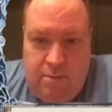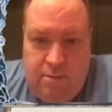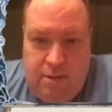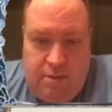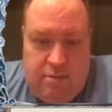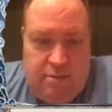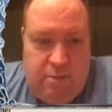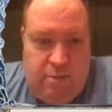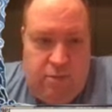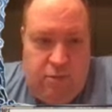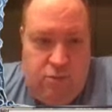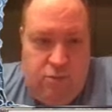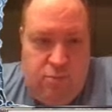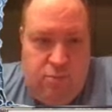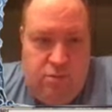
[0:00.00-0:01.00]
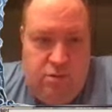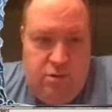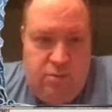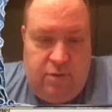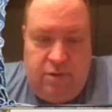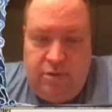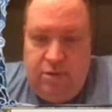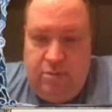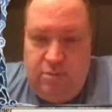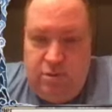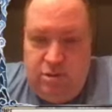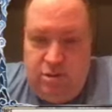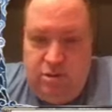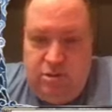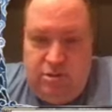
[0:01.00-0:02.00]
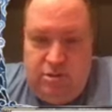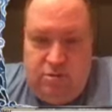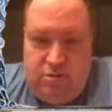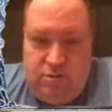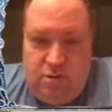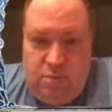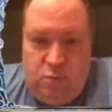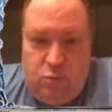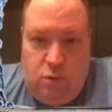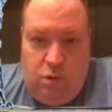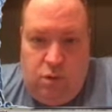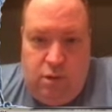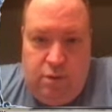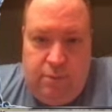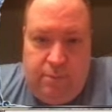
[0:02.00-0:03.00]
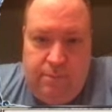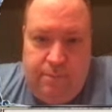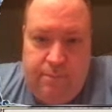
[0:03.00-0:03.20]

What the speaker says: As typically Majestics only come in 1 color.